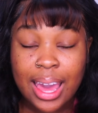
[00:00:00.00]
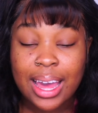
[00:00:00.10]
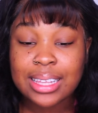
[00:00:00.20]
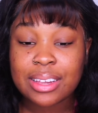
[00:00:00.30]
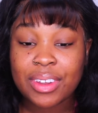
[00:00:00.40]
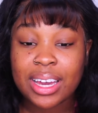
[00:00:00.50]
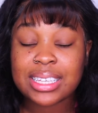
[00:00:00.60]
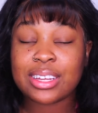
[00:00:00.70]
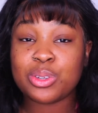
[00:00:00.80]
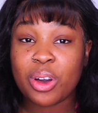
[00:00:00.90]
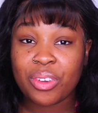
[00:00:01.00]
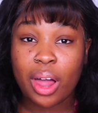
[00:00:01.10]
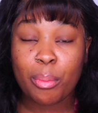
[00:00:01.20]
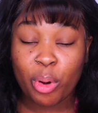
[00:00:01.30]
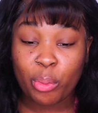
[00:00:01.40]
and some of that, because I do have a
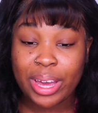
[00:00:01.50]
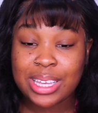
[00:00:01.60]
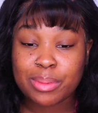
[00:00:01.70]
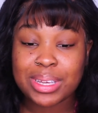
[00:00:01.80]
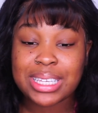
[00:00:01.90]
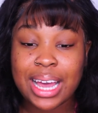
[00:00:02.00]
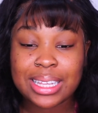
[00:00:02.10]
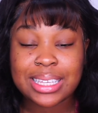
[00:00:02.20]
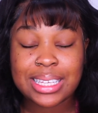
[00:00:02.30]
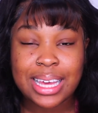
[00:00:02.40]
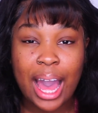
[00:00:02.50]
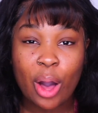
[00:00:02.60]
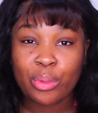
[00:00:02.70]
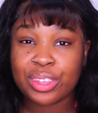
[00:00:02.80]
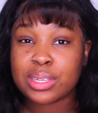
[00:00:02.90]
lot more wigs. So I'm excited to see
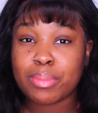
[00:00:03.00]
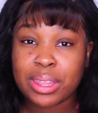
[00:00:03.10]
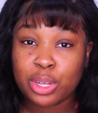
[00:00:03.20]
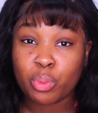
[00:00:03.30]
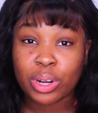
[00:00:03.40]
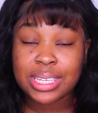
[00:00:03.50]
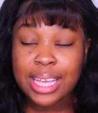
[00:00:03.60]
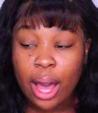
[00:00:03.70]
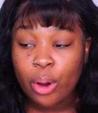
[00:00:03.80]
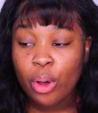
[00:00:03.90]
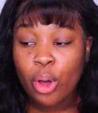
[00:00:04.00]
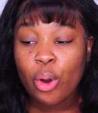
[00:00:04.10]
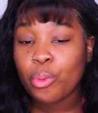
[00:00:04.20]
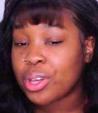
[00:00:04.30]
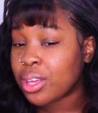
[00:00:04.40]
how this method works out
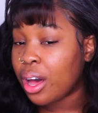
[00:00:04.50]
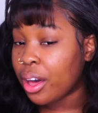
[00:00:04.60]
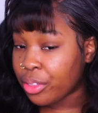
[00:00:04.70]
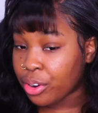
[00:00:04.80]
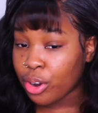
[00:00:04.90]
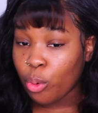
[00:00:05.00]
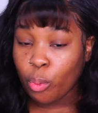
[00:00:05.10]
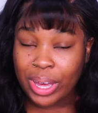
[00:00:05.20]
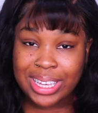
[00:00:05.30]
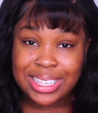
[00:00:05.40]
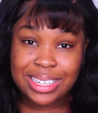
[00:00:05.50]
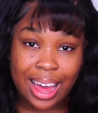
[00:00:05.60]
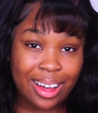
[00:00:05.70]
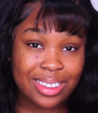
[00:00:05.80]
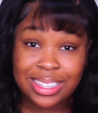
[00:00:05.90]
with other wig
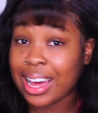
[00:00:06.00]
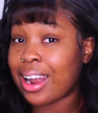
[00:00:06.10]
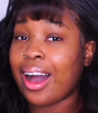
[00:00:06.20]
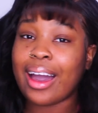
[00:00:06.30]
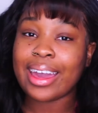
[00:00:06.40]
styles that I